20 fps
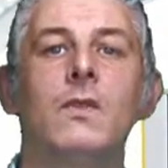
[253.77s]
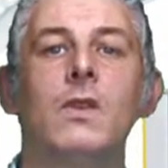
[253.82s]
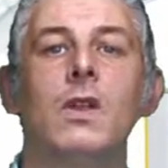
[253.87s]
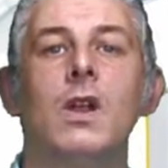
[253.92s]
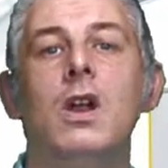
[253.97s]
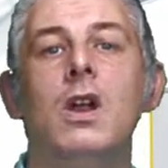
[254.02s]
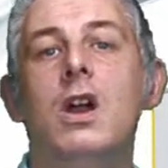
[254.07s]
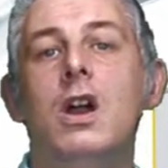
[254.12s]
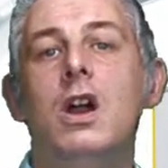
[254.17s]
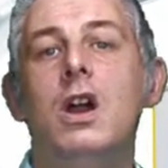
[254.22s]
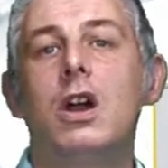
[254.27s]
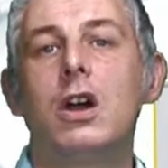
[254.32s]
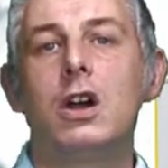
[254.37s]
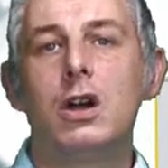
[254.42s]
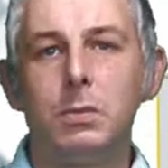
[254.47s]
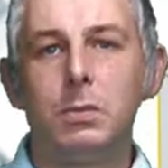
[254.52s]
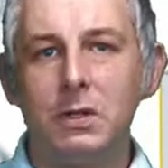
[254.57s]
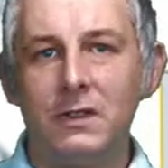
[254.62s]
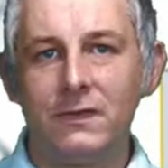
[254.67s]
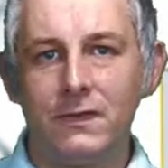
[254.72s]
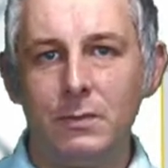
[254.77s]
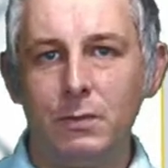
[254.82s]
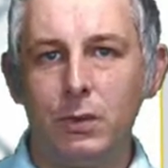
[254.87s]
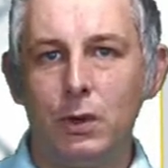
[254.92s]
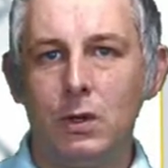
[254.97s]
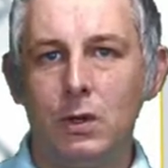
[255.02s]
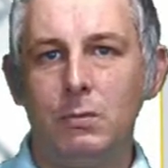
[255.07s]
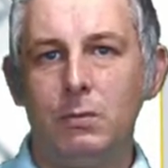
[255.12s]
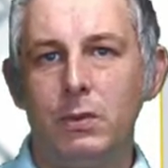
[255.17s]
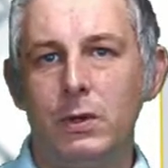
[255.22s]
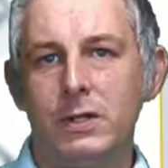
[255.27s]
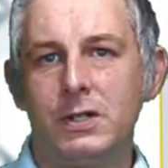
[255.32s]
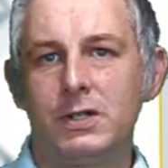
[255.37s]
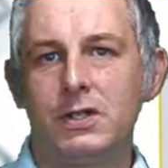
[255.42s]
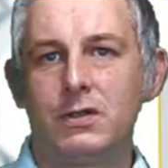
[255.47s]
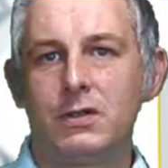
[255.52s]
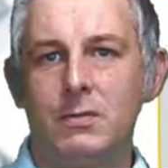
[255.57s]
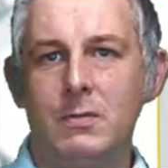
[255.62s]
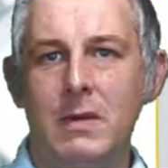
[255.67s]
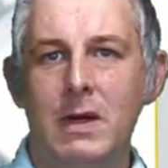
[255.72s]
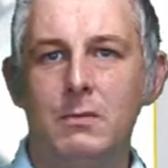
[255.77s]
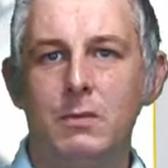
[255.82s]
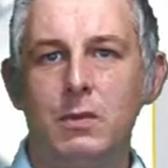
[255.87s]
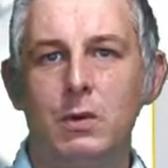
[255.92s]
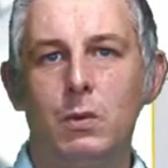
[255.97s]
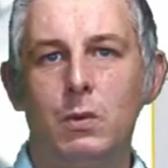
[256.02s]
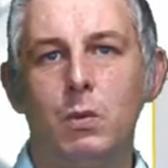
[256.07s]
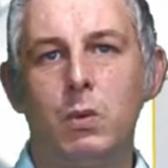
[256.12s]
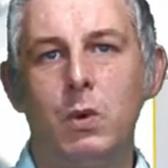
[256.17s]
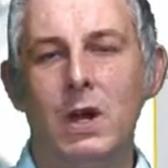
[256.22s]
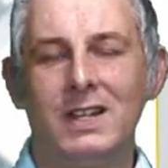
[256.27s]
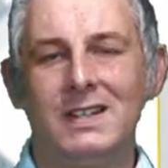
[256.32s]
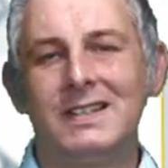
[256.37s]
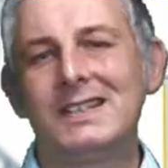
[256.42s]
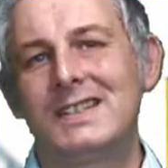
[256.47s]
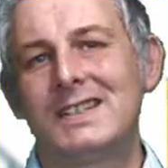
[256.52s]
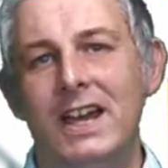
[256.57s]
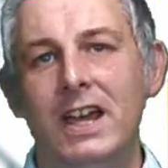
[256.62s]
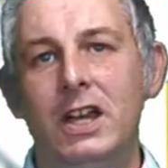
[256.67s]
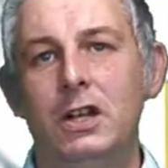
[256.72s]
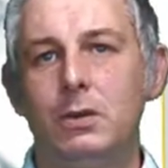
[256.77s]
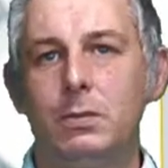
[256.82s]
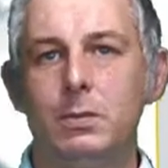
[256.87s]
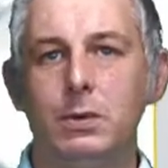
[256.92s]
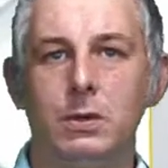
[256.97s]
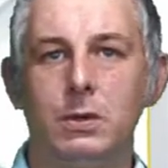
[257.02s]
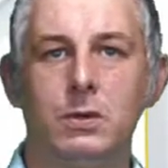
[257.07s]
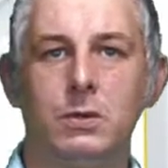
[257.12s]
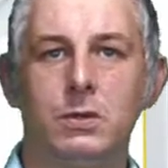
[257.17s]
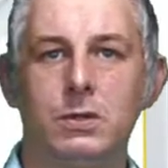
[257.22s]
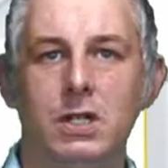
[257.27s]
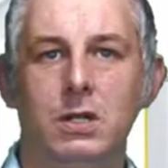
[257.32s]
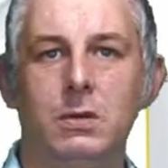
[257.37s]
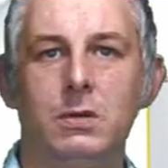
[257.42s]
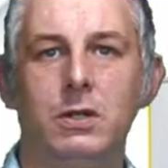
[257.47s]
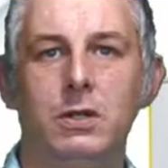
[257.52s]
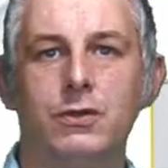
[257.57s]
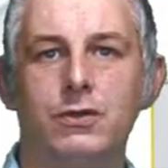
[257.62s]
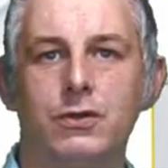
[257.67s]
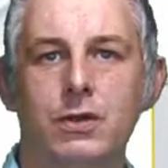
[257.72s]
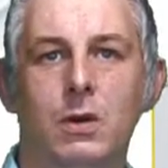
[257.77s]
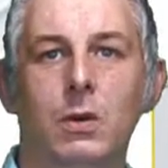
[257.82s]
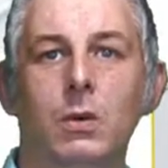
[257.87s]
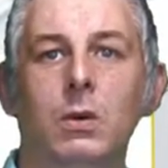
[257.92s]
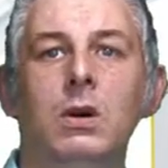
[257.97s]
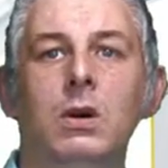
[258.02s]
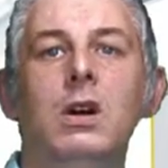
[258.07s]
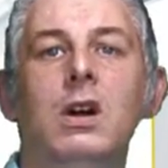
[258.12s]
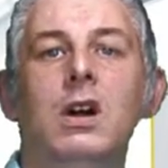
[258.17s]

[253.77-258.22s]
A couple of important points to remember when setting up an auto control.